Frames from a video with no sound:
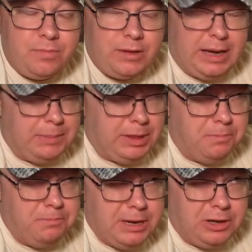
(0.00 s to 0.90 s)
in the
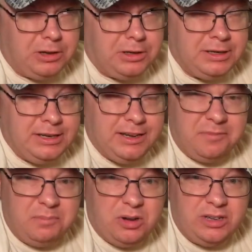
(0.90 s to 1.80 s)
middle
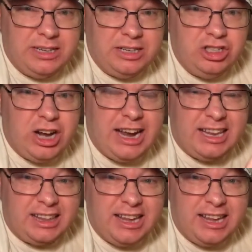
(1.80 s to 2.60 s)
of building the giant